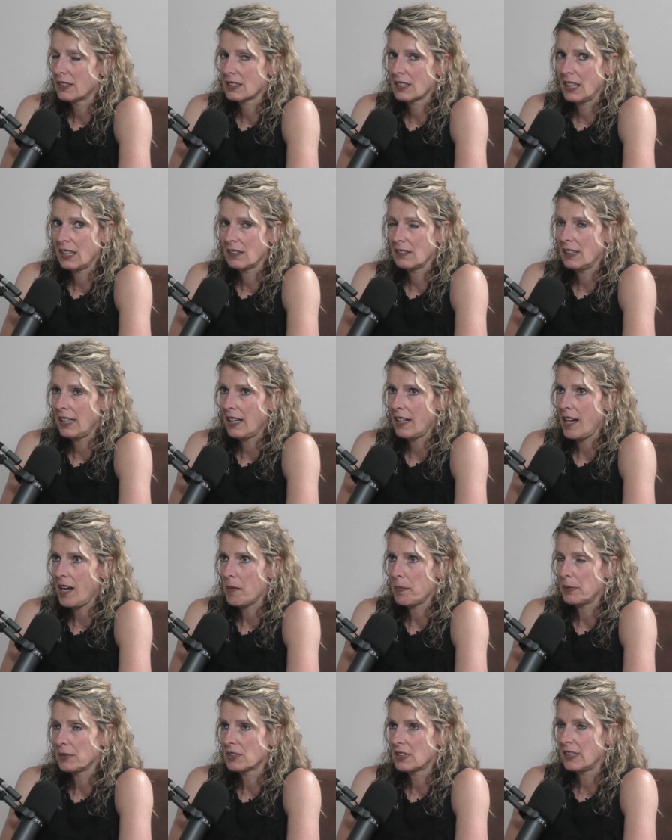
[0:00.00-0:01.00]
like yeah. yeah,
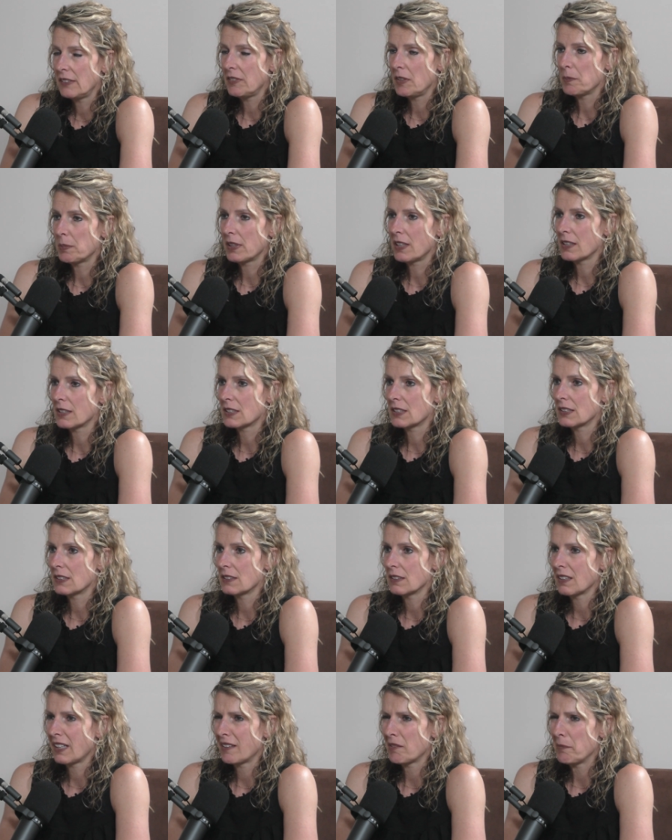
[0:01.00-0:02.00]
Apple T V Plus,
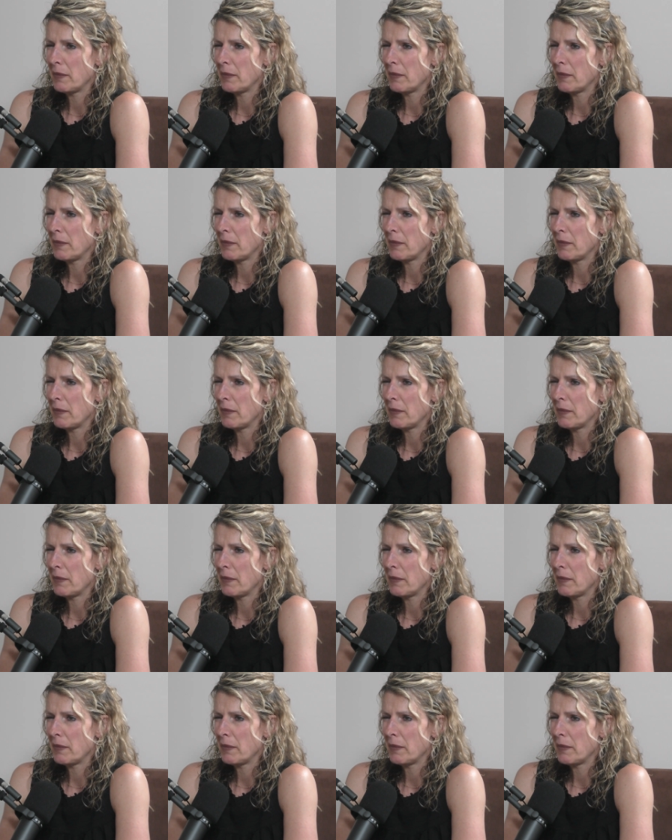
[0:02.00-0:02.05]
like